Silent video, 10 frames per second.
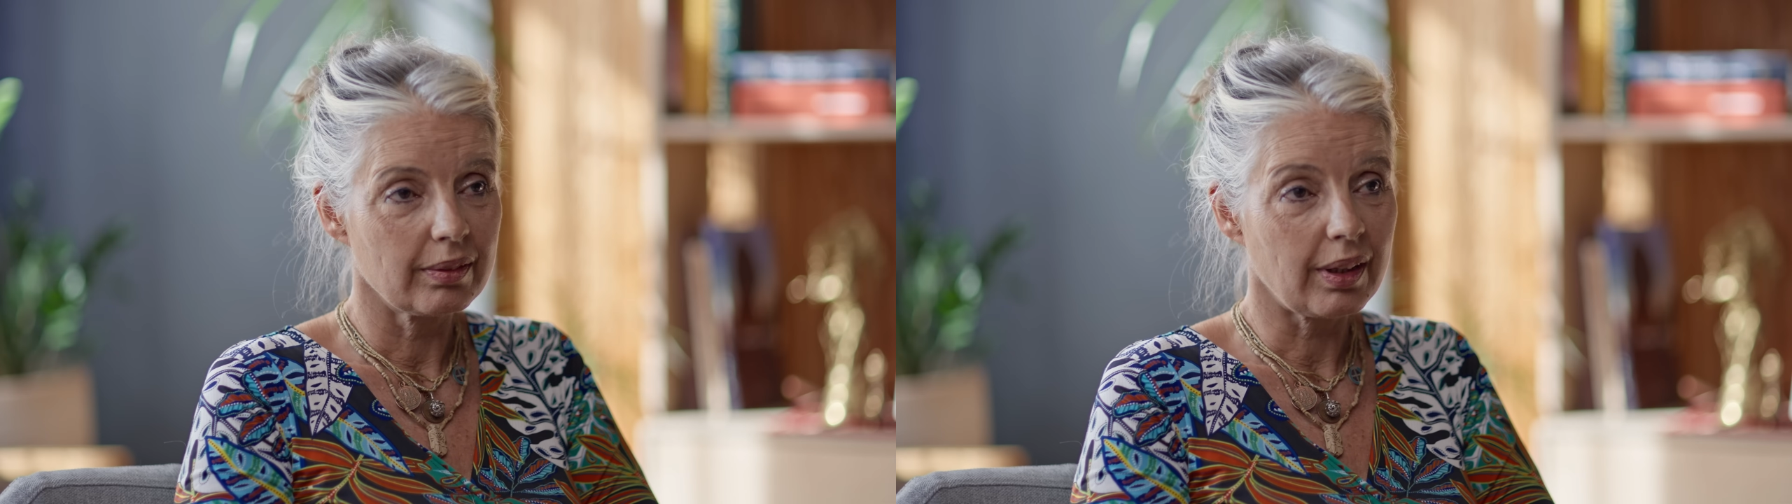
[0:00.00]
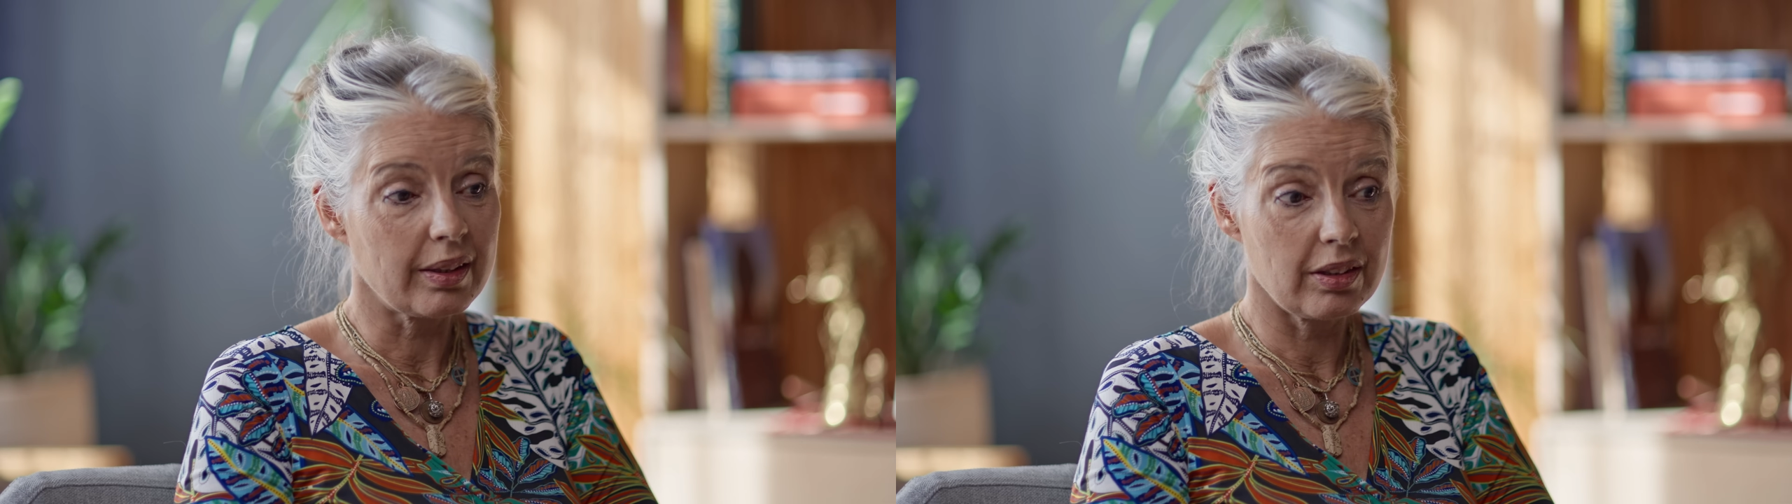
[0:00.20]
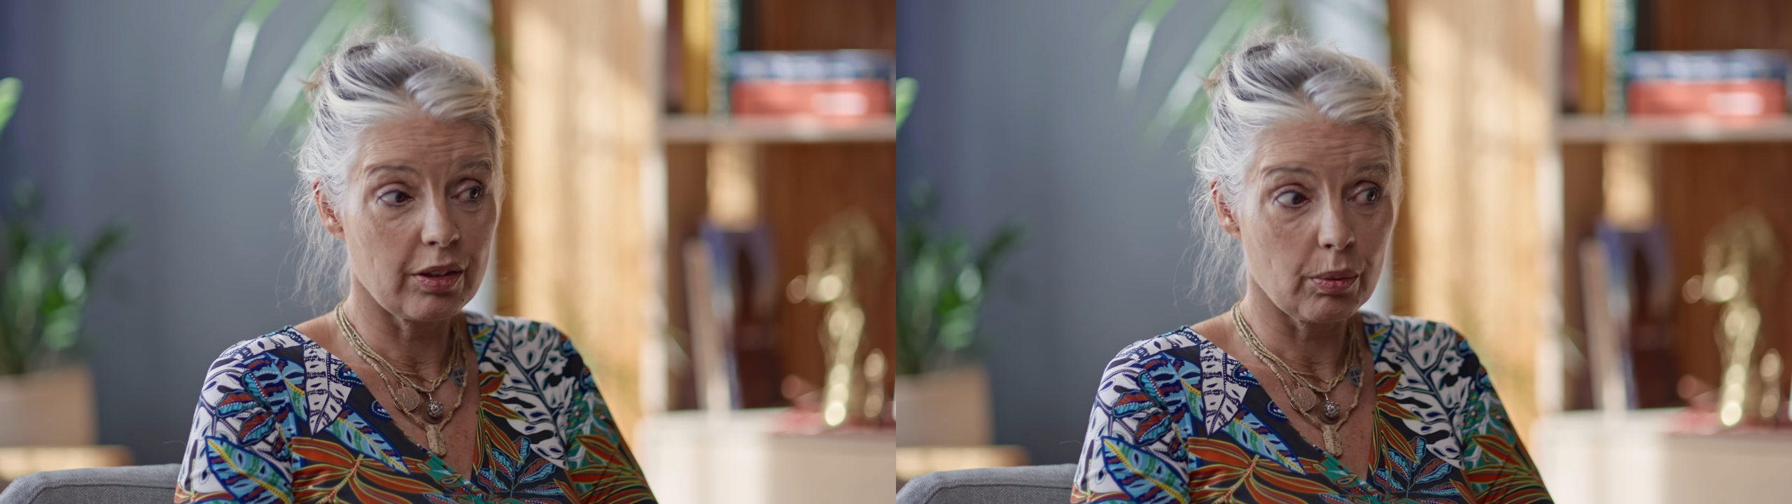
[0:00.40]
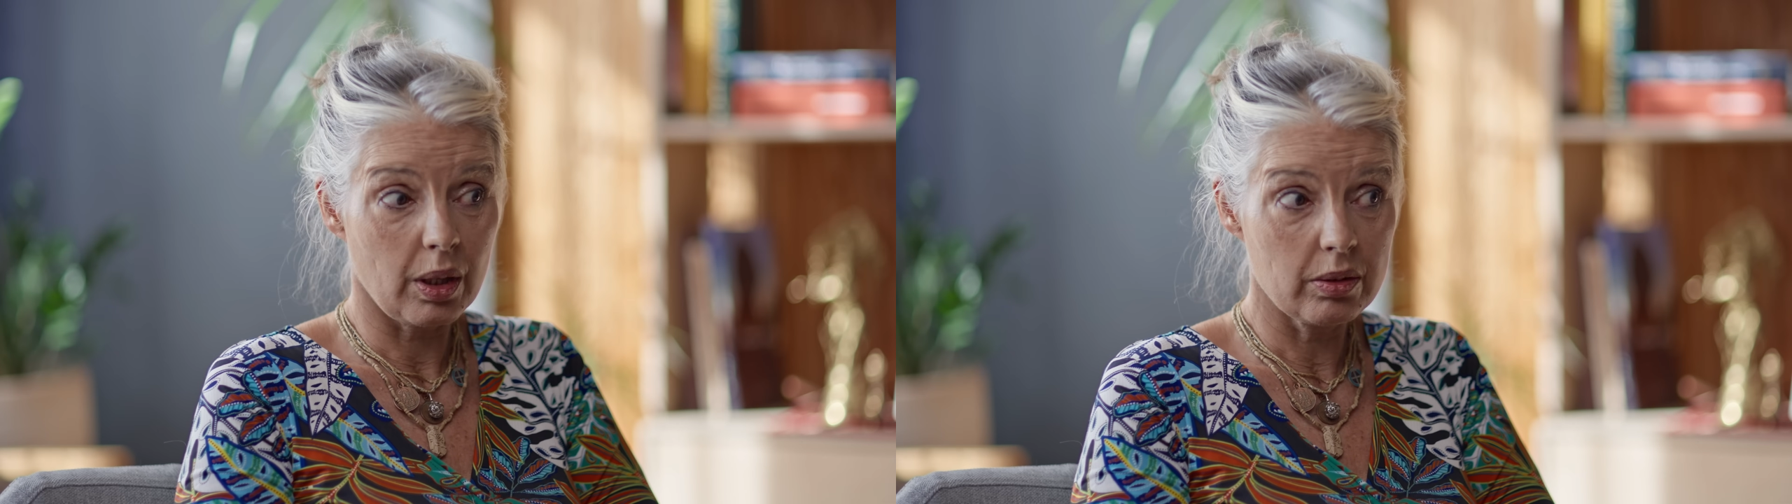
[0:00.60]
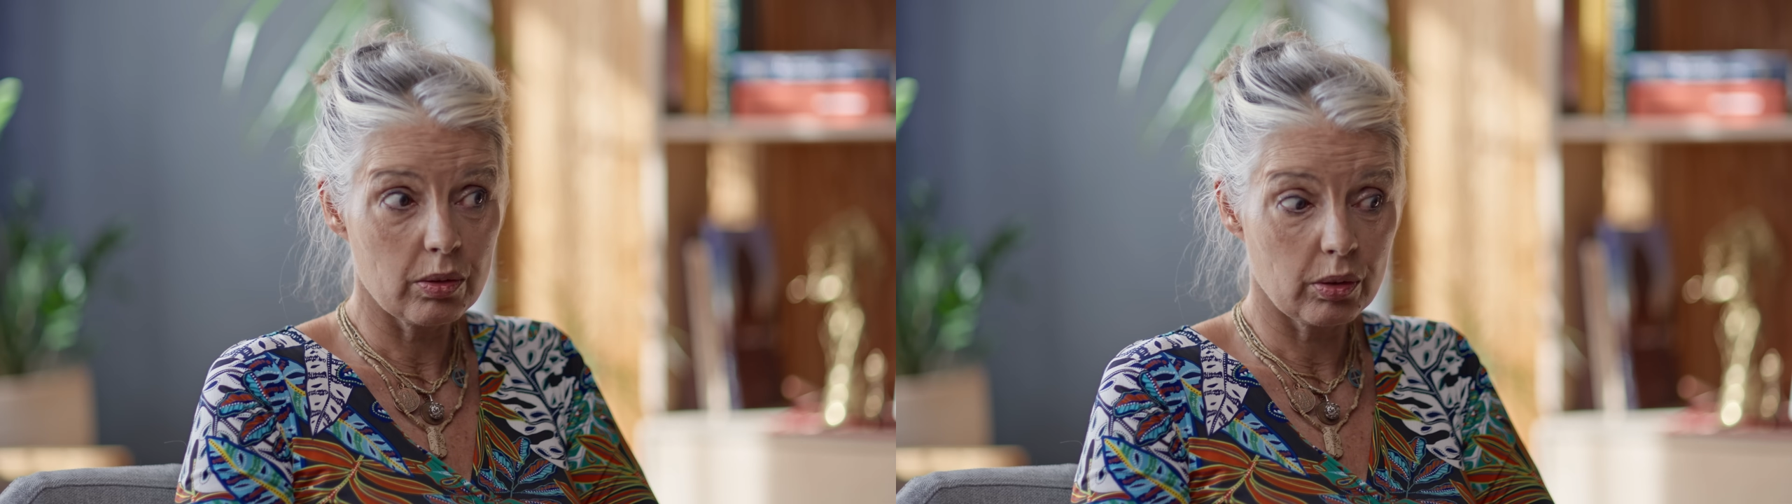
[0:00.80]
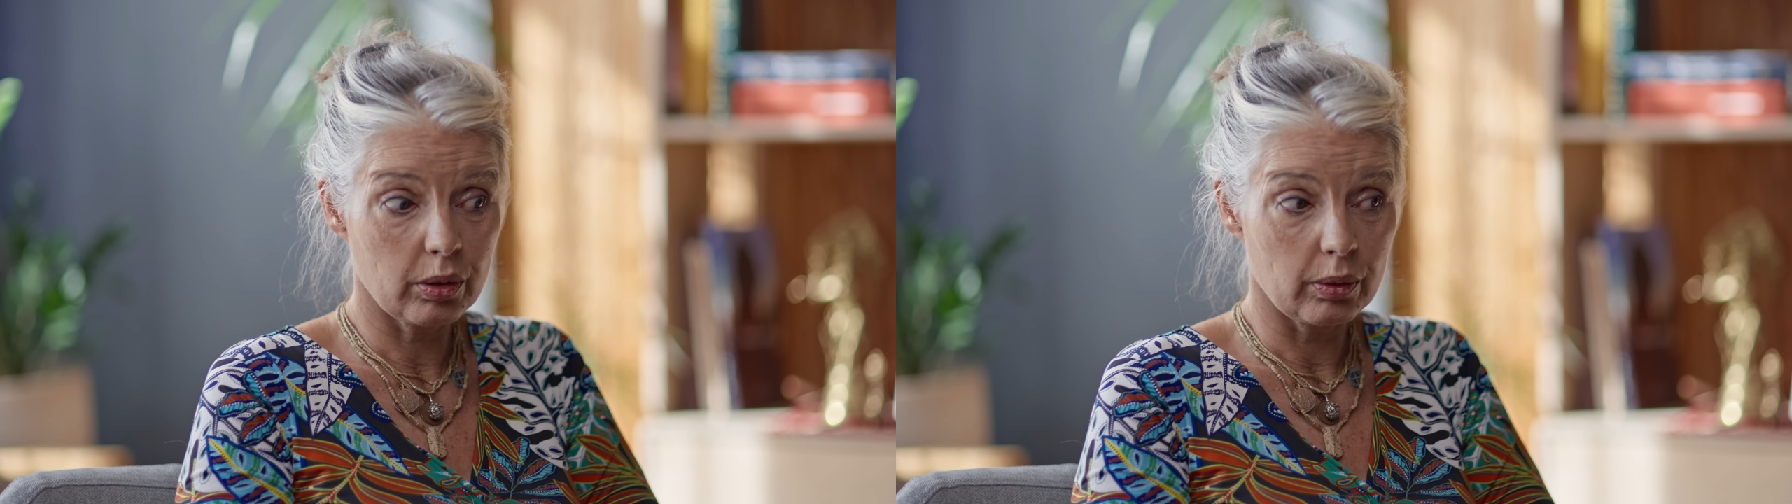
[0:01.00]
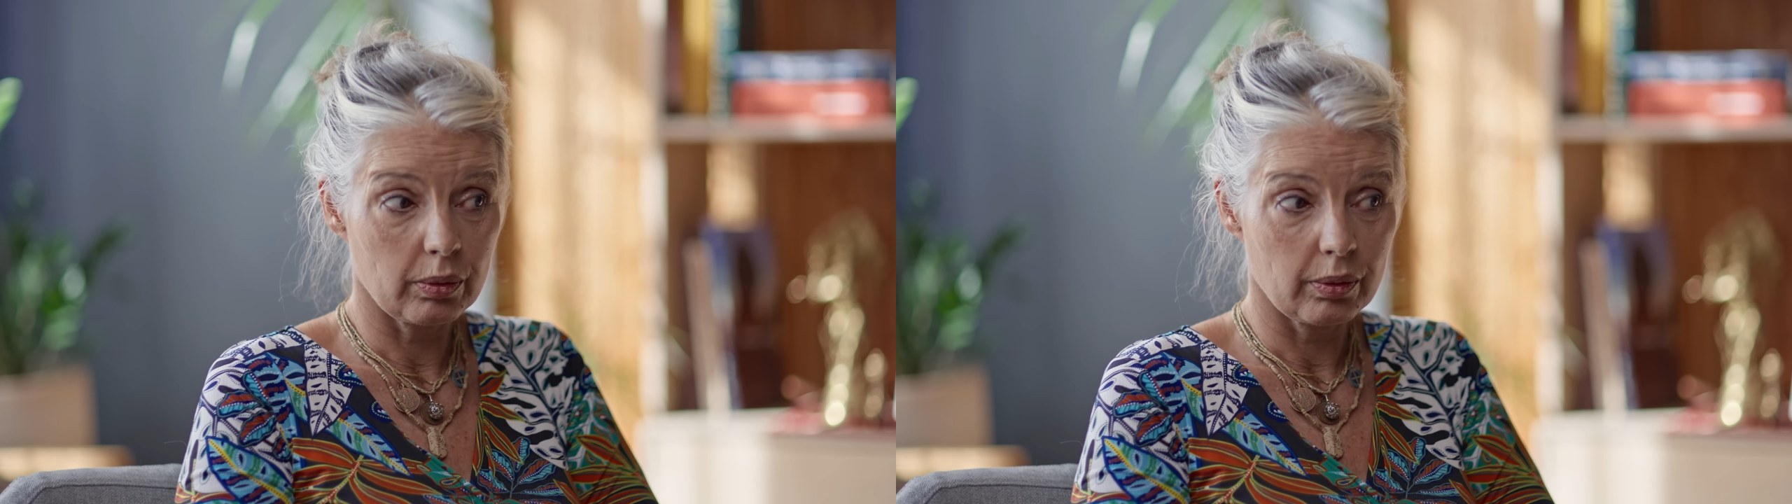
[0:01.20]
I didn't want to go.